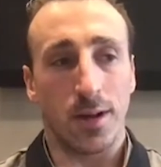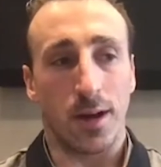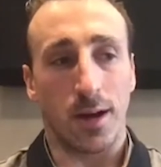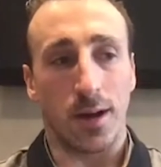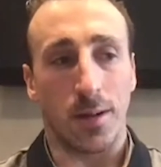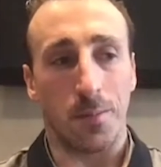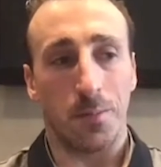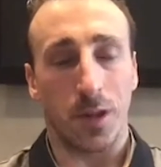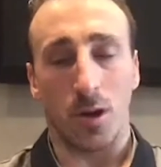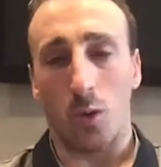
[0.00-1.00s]
um,
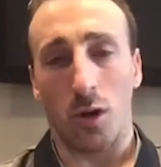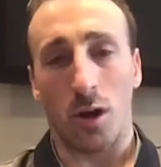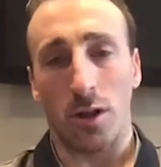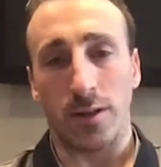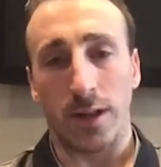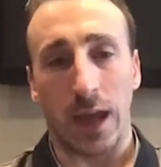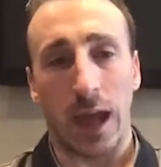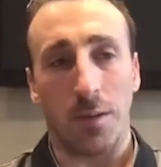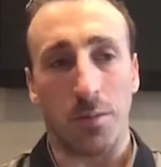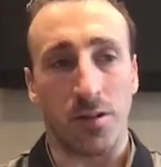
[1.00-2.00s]
you know we're all in the
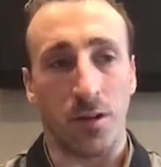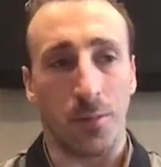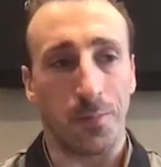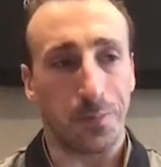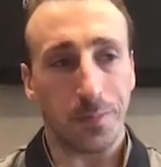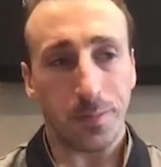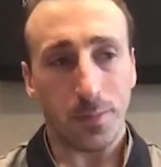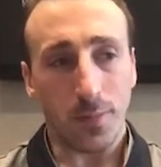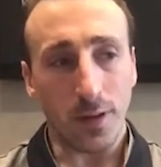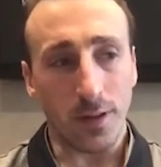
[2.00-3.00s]
game. So
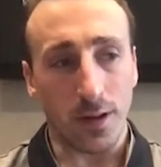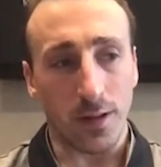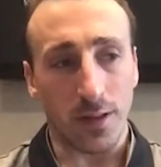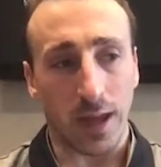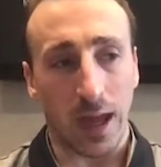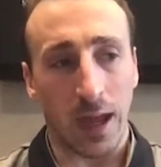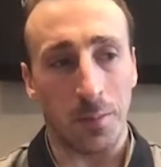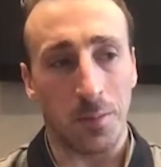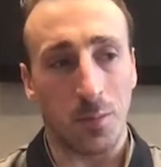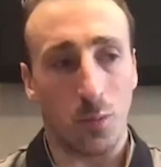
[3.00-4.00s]
uh, the
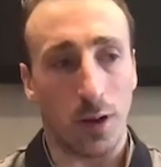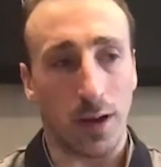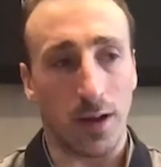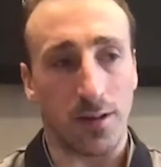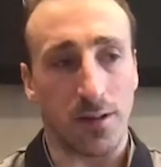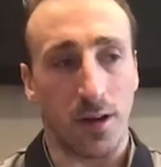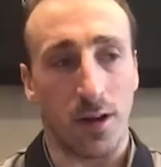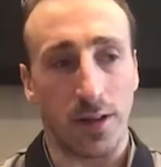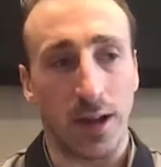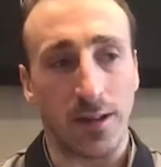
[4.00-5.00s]
game, I guess, on
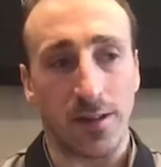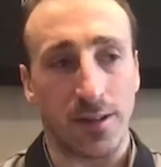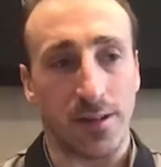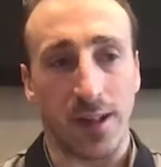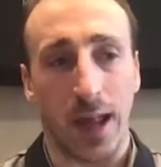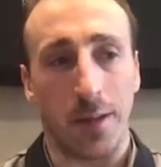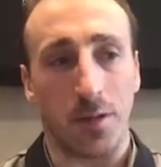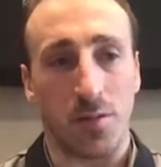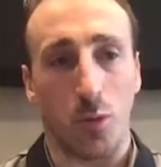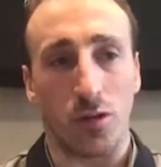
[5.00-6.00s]
the ice is the same.
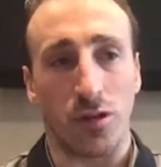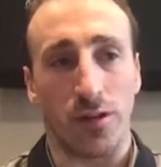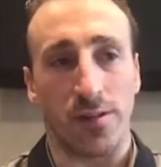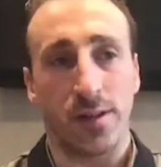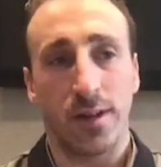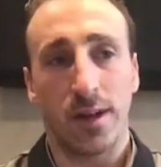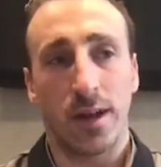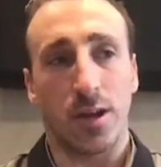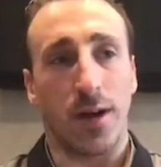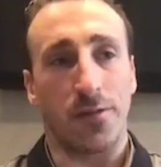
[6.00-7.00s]
It's more just
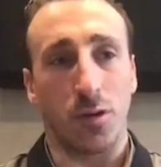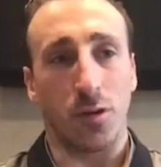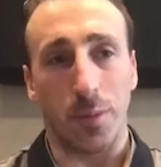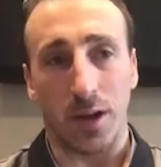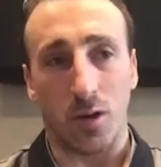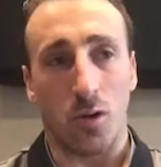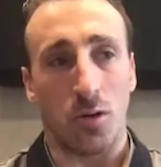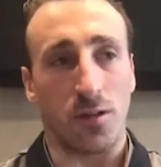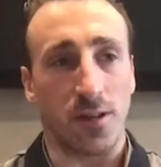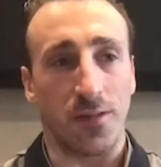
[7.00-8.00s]
you know, after a big goal,
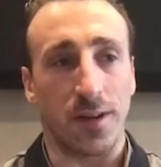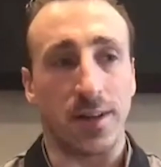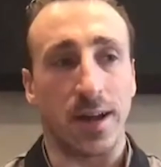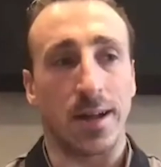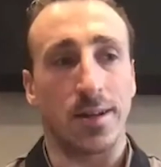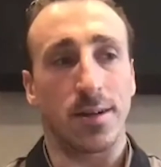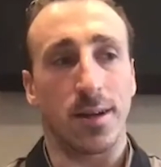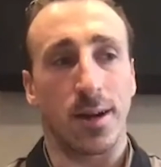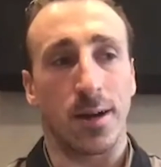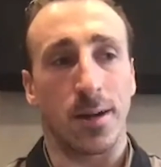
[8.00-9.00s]
stuff like that,
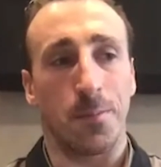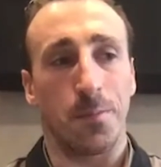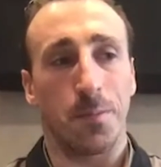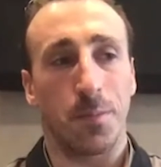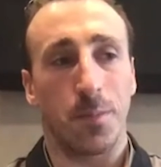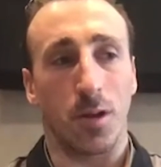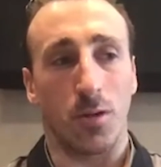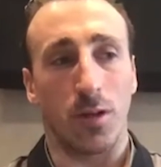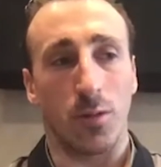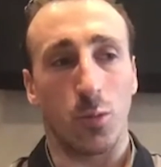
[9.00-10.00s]
um, you know,
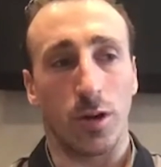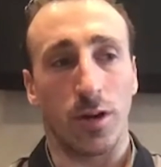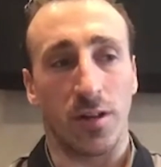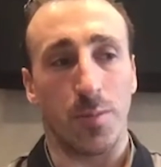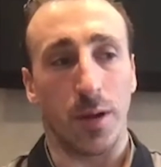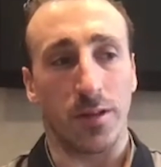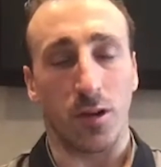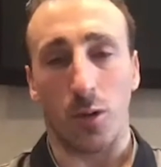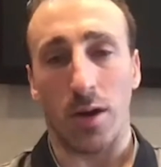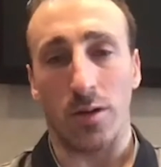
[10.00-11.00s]
the, where you expect the
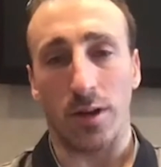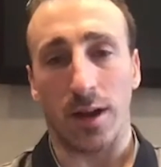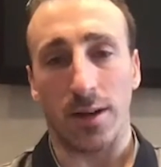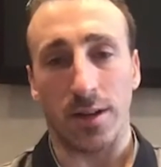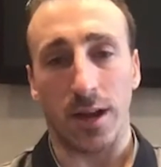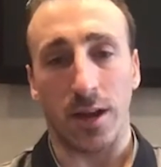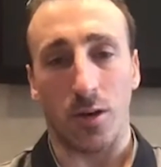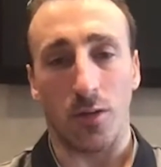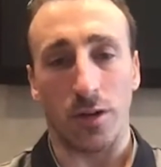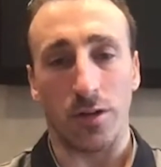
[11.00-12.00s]
crowd to kind of take
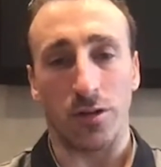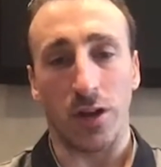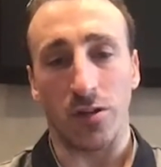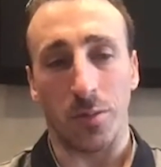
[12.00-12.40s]
over and change the